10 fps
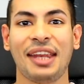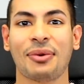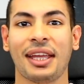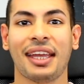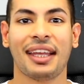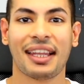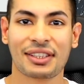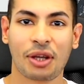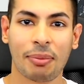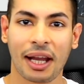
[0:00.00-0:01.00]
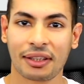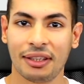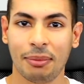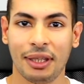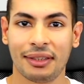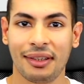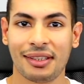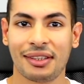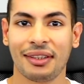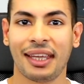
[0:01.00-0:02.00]
Anyway, let's go back to
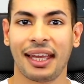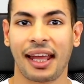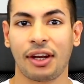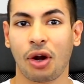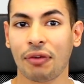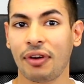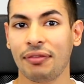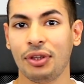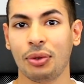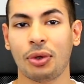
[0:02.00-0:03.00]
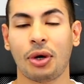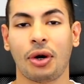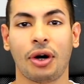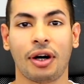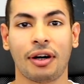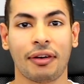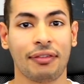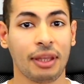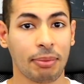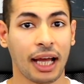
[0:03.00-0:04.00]
Dimitris to get an overview
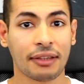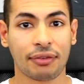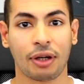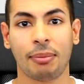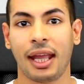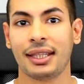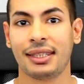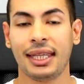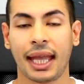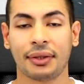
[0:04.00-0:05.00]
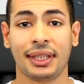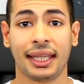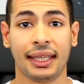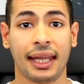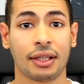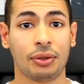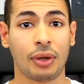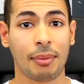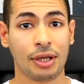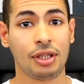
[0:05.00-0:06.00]
of the platform and see how to connect
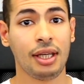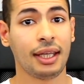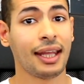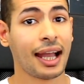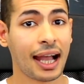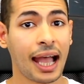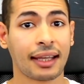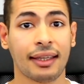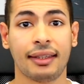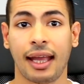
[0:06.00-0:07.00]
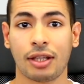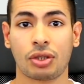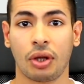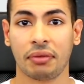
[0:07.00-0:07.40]
to a machine, hack it, and